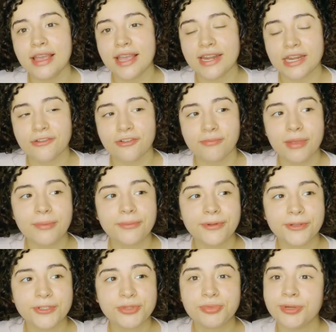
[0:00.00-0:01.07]
And I
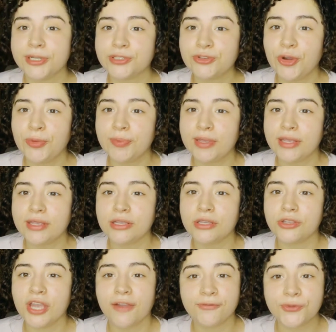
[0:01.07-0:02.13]
remember Spirit told me,
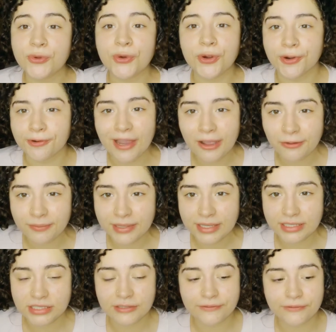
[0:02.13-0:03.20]
you have to go around,
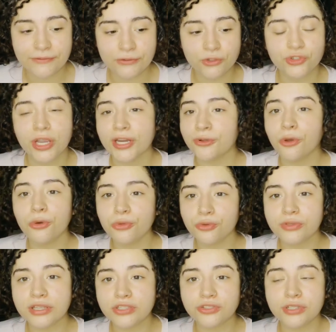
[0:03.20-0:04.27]
because if you try to go
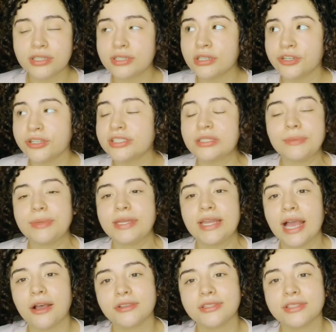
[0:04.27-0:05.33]
through this, you're going to hurt somebody
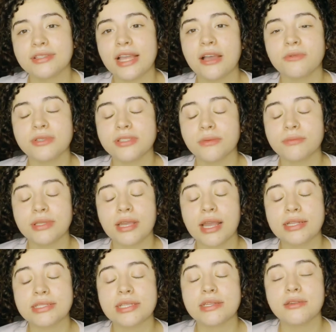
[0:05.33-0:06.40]
else, and that was something
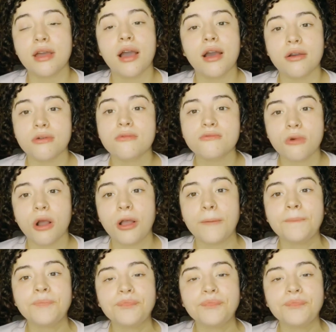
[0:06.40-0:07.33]
I do not want.